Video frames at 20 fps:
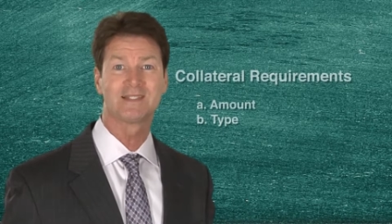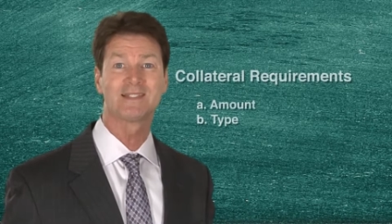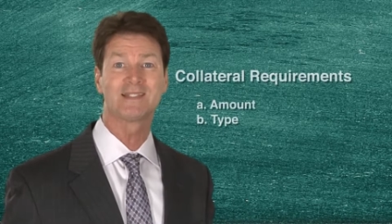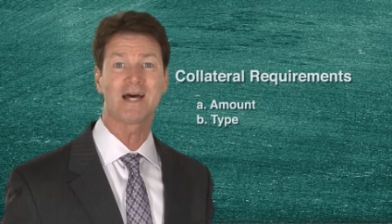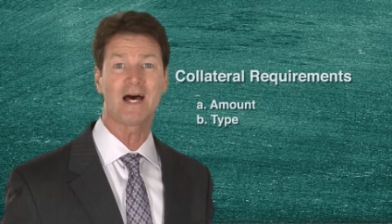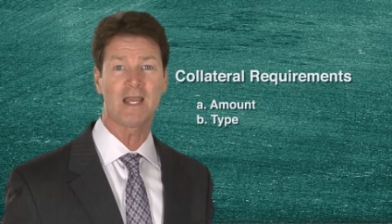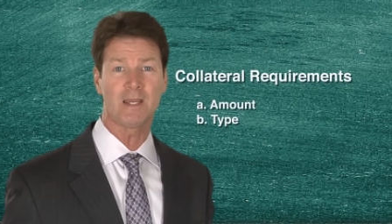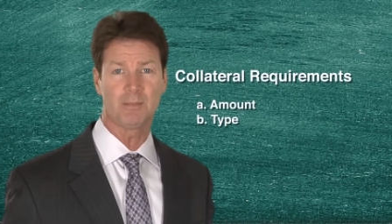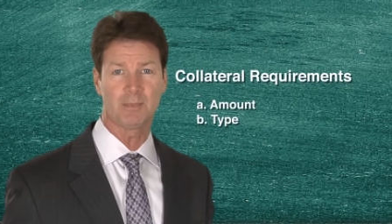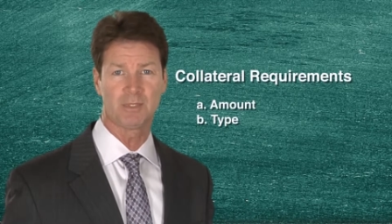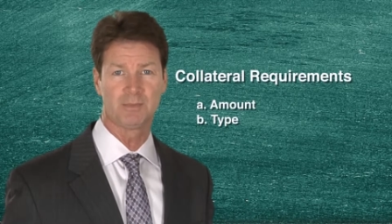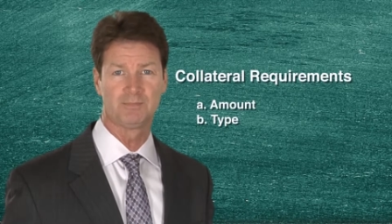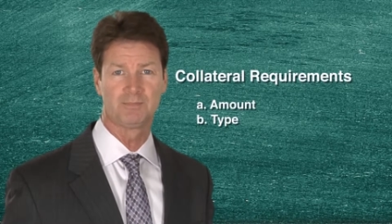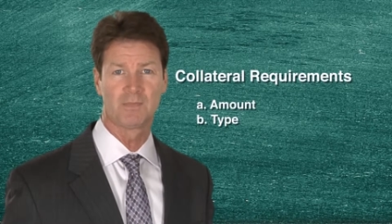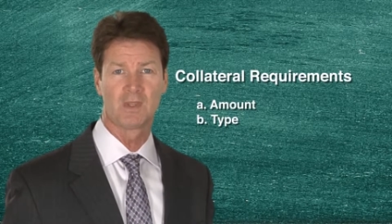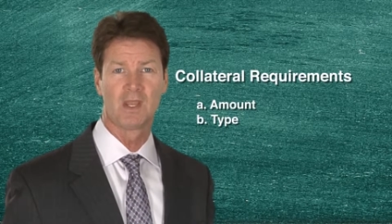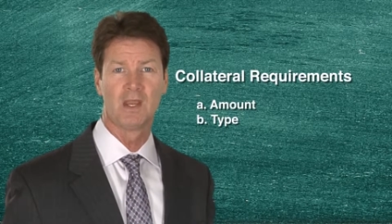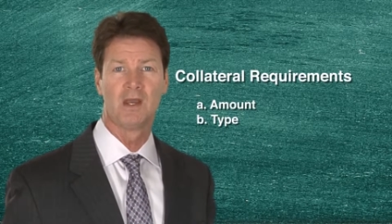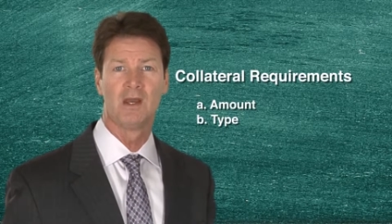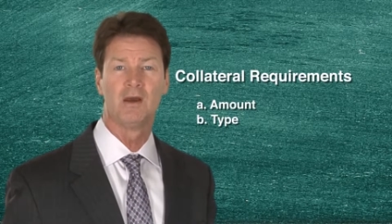type.
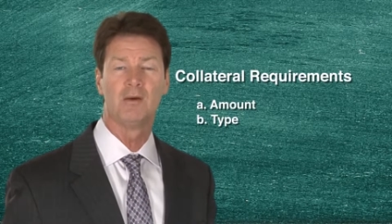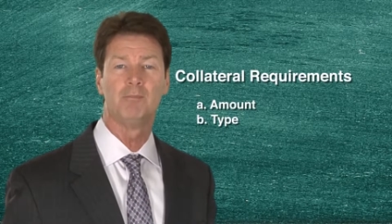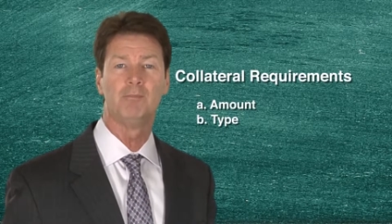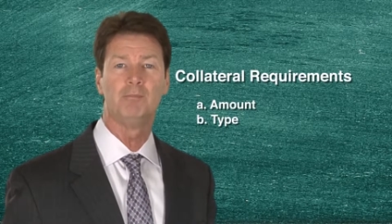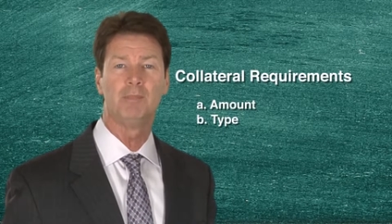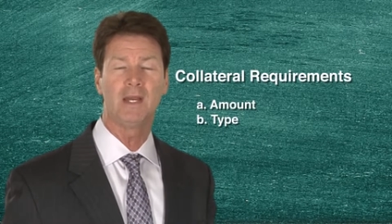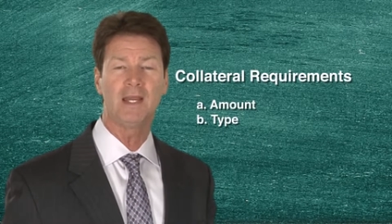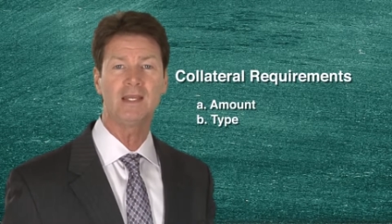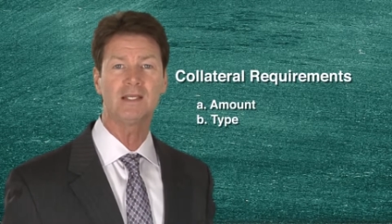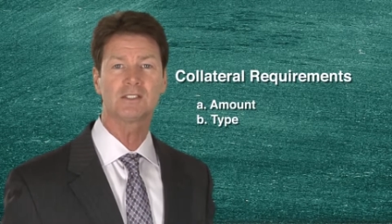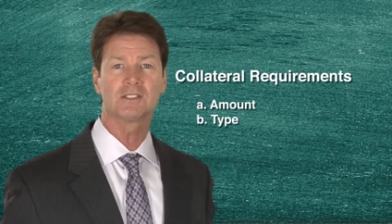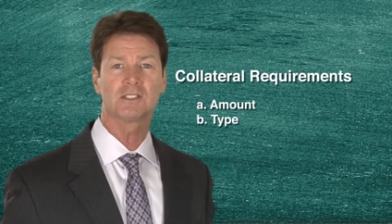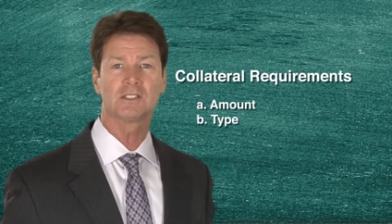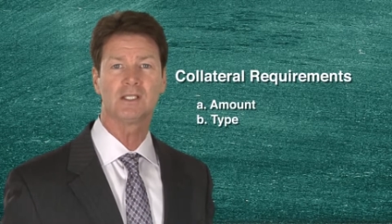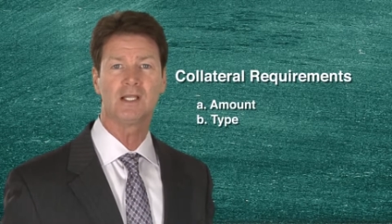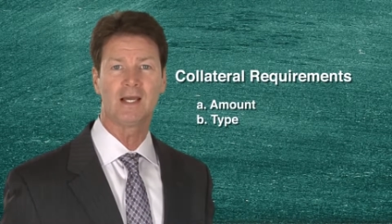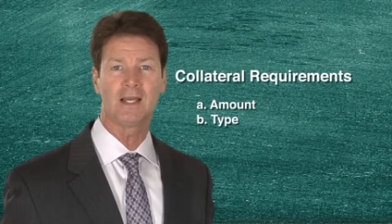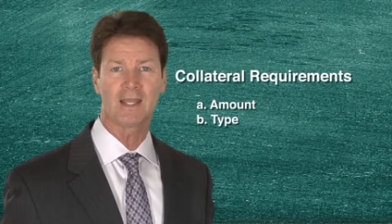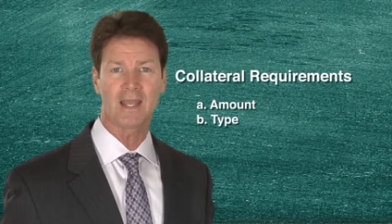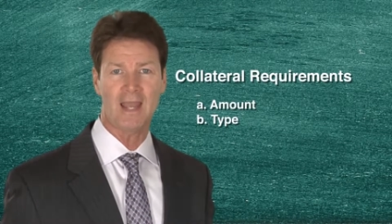Banks
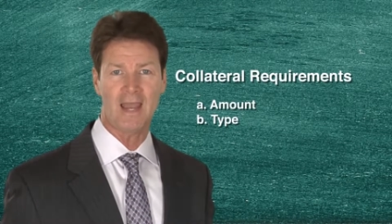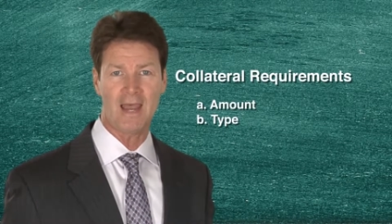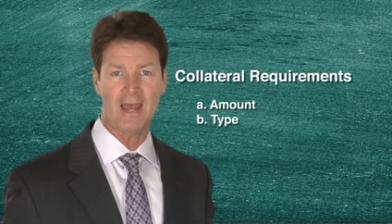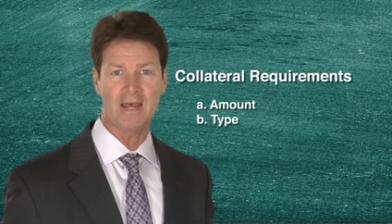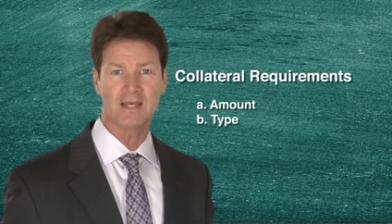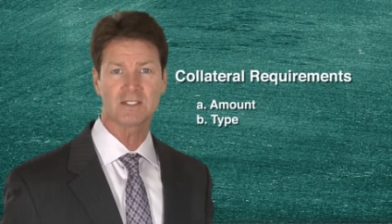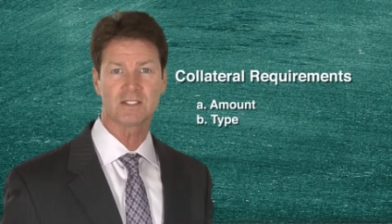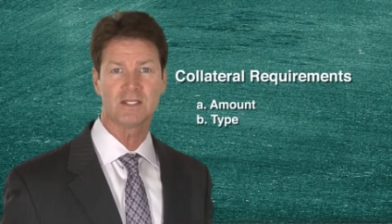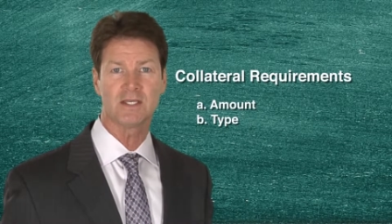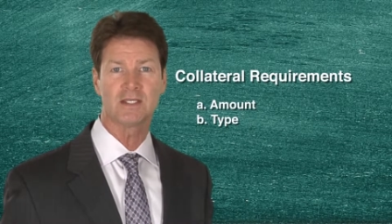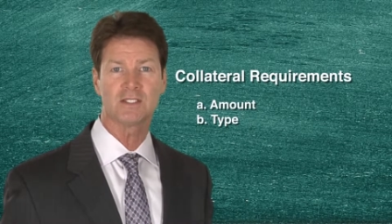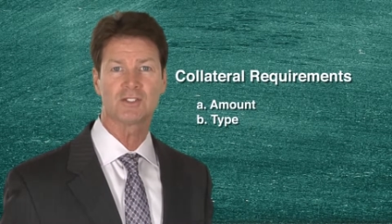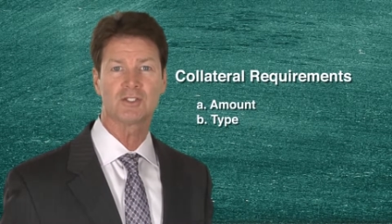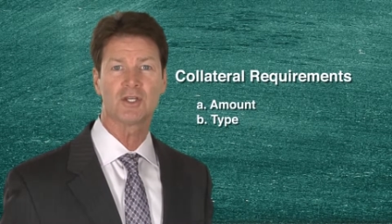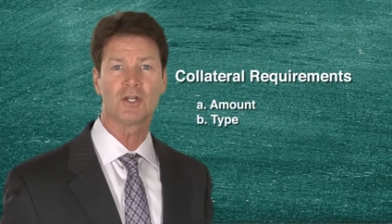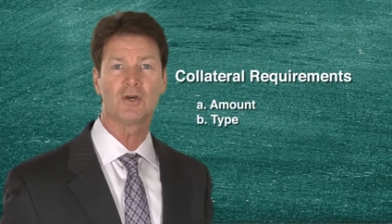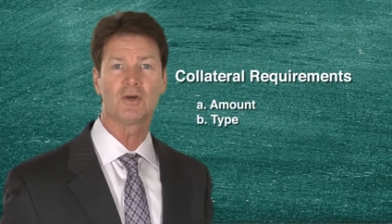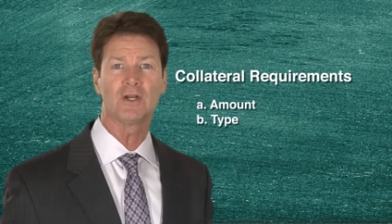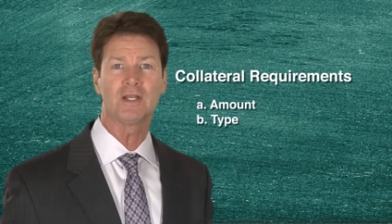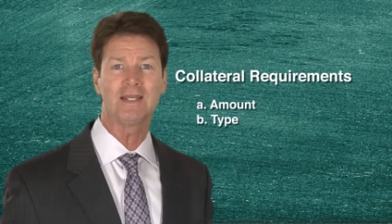like assets
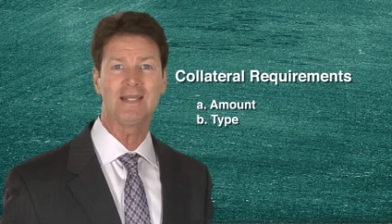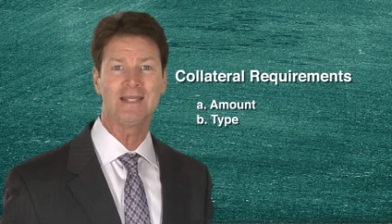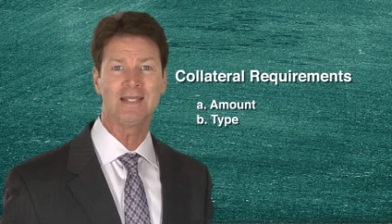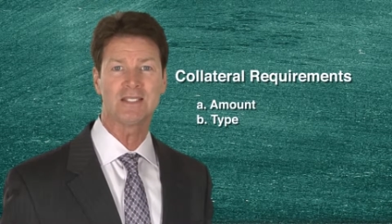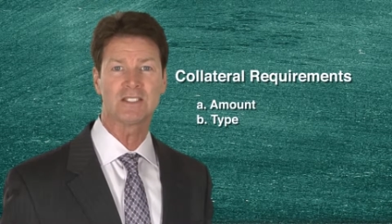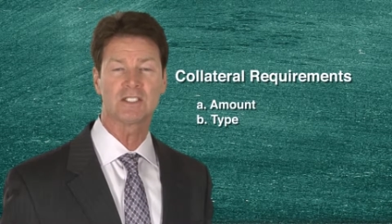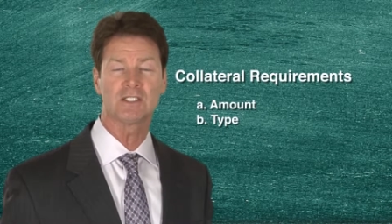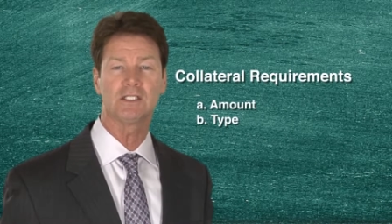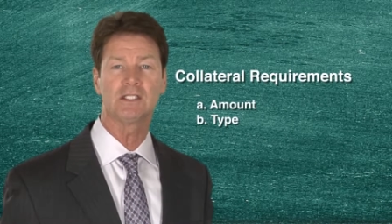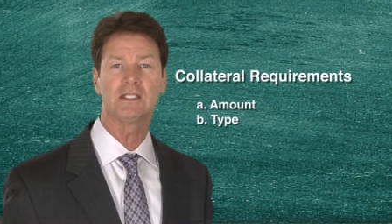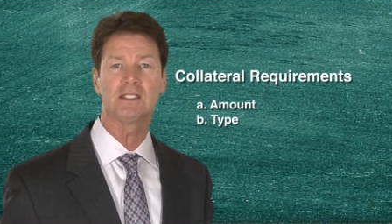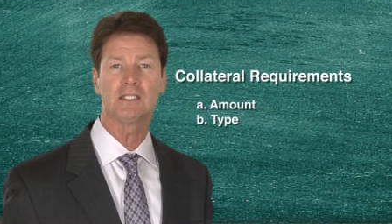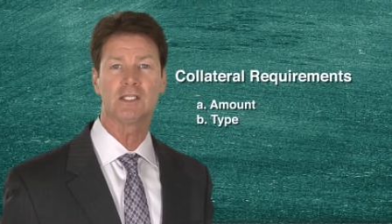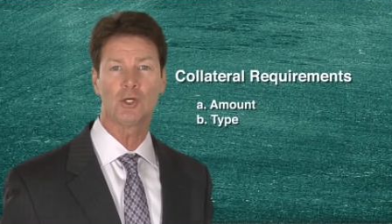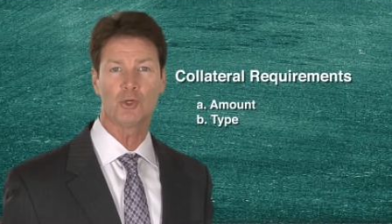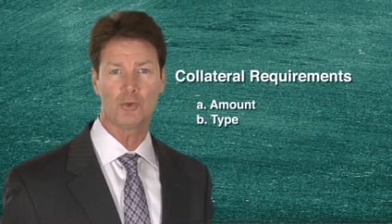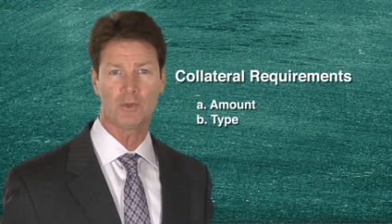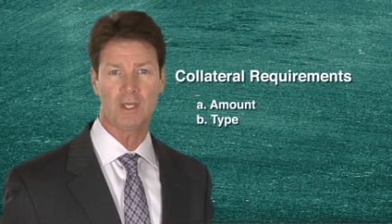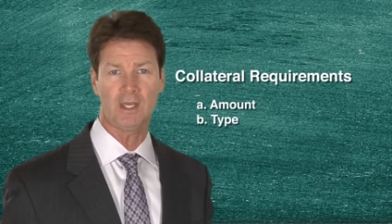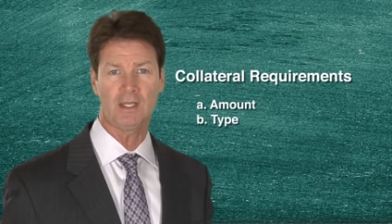that are easily
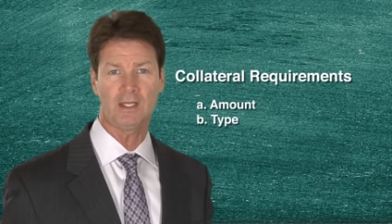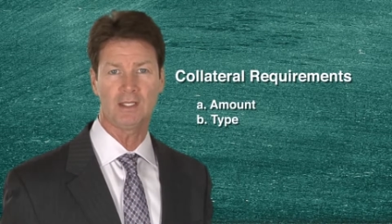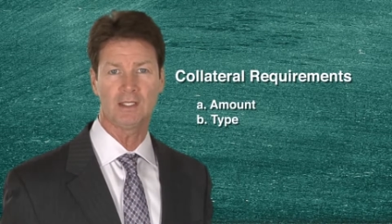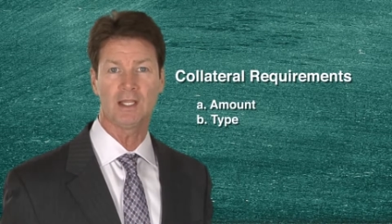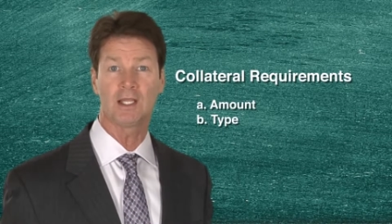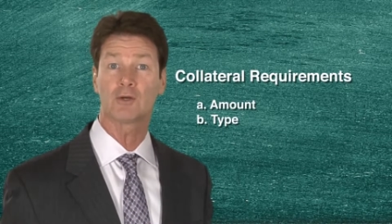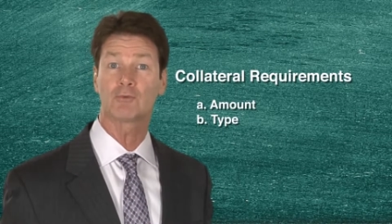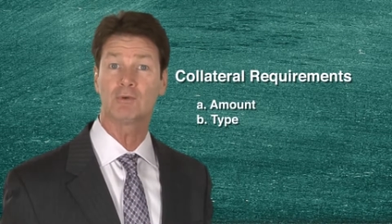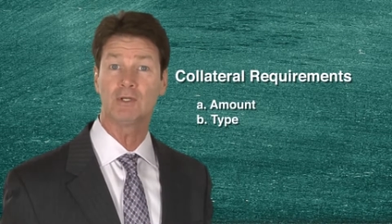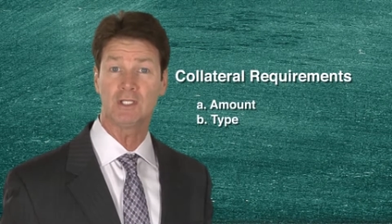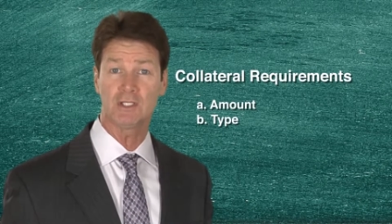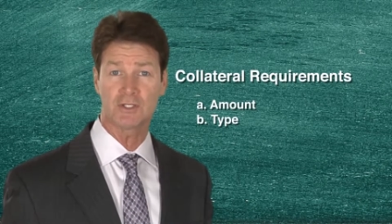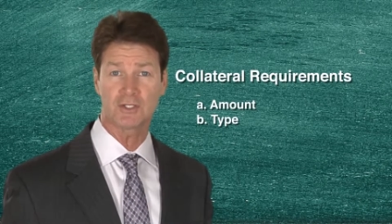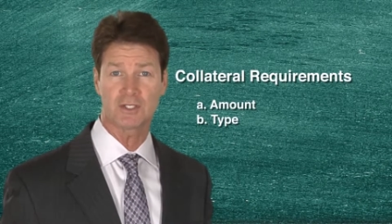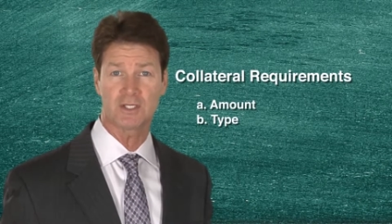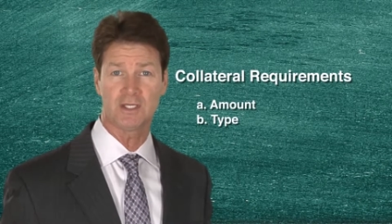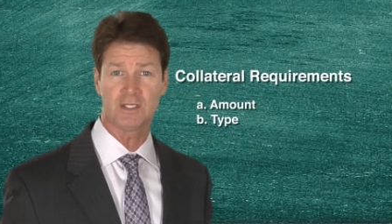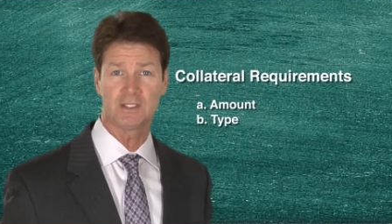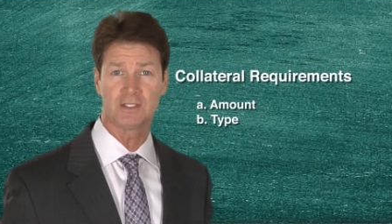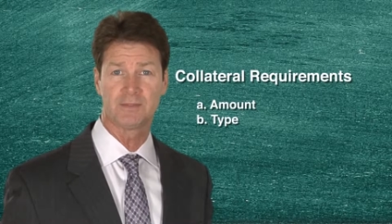located, like real
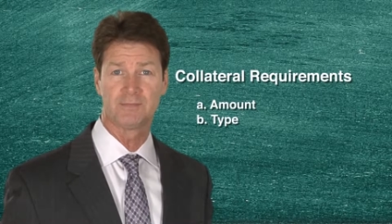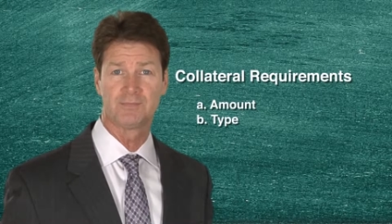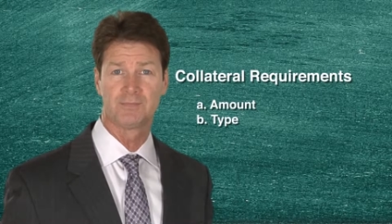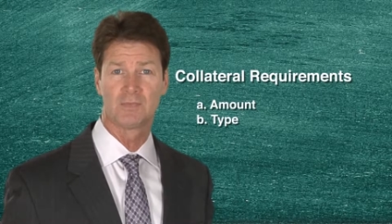estate.